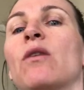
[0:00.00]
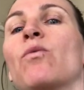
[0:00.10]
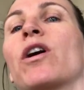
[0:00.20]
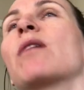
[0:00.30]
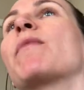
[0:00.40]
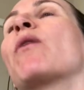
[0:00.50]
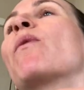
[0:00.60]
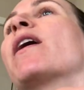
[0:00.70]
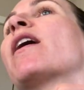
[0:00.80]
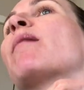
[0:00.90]
and working my
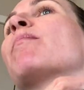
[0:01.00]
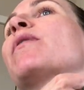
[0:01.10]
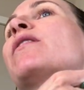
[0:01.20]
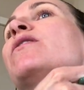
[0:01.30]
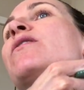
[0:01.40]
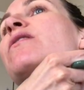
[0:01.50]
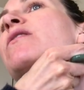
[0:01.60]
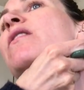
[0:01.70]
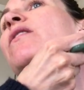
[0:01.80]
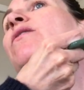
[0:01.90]
way up
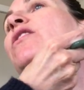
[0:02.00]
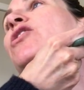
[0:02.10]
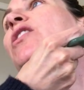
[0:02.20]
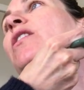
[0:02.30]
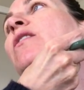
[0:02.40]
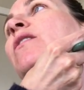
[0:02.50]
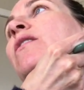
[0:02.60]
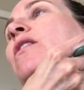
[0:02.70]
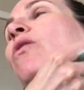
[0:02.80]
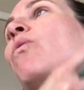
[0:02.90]
just under the chin,
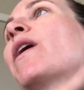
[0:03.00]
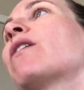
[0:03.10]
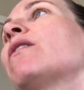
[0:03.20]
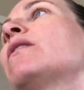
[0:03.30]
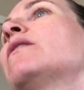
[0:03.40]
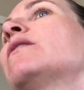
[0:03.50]
a little wiggle.